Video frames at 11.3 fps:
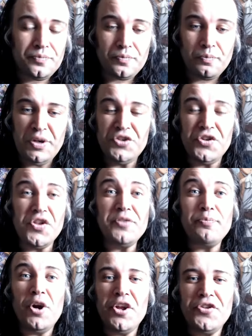Because at this
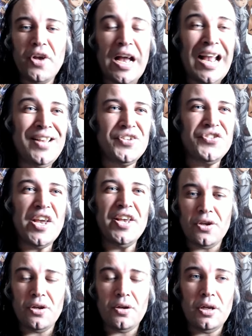point, is I hate to say it,
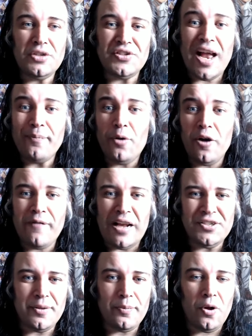he's like cyborg
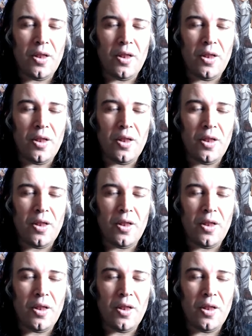vegetable.